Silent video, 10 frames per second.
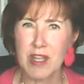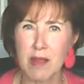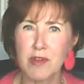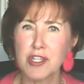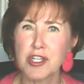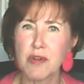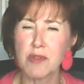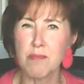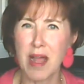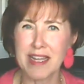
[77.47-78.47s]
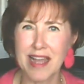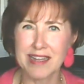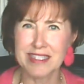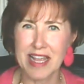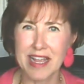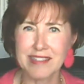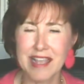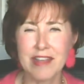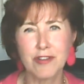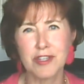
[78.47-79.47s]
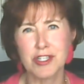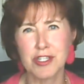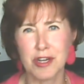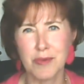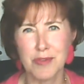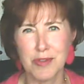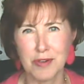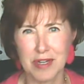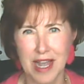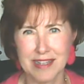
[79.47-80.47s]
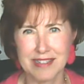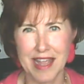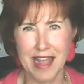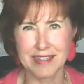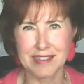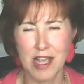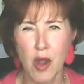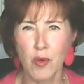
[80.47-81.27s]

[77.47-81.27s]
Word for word: I'm going to share it with my contacts, and you're going to share it with your contacts.